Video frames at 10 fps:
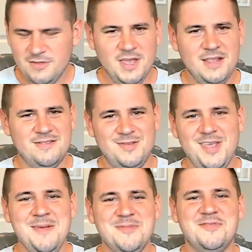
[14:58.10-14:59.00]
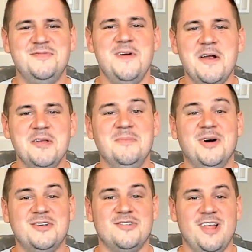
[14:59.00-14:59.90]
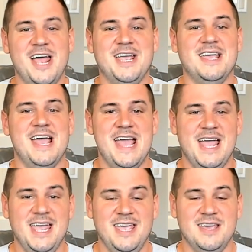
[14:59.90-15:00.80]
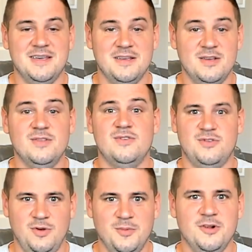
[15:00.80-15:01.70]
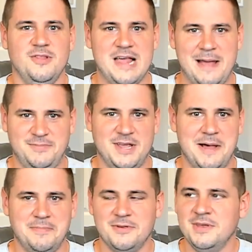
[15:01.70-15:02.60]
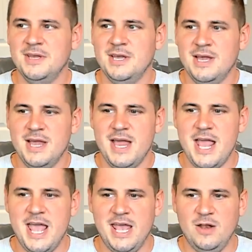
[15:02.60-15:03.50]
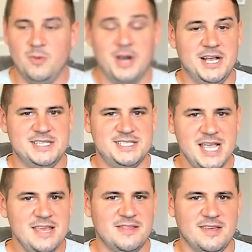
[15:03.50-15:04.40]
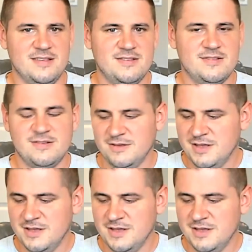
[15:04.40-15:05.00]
it seems very much like a consumer laptop. And when I say this,